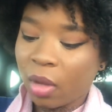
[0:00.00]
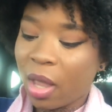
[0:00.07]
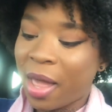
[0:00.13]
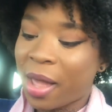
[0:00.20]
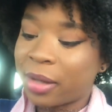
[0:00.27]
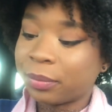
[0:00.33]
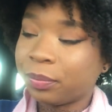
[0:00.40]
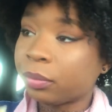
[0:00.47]

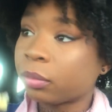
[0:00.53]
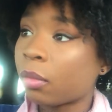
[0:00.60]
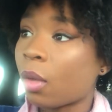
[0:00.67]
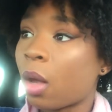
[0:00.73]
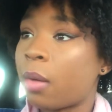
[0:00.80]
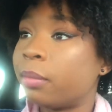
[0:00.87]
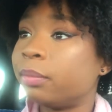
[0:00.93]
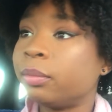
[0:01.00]
And
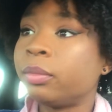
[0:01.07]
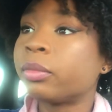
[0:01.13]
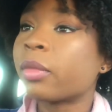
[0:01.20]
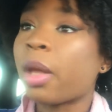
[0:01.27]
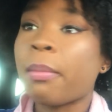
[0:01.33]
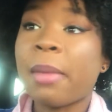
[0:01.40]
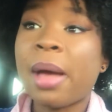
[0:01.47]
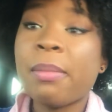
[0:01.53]

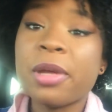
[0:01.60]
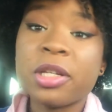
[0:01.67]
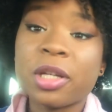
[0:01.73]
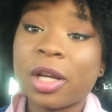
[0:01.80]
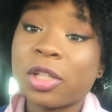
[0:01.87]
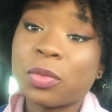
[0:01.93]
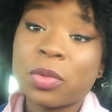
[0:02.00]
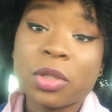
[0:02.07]
my bitch
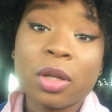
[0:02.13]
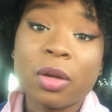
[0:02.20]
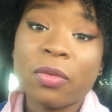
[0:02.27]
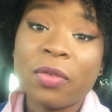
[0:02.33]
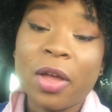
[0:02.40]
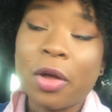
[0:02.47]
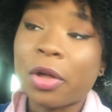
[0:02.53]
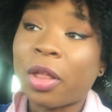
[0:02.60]
ass was gonna
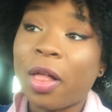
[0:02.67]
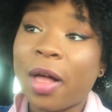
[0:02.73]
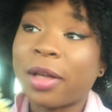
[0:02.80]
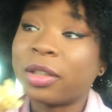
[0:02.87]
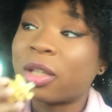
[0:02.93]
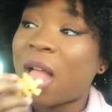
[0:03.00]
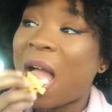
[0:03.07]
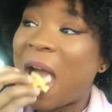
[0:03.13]
fail
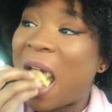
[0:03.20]
class.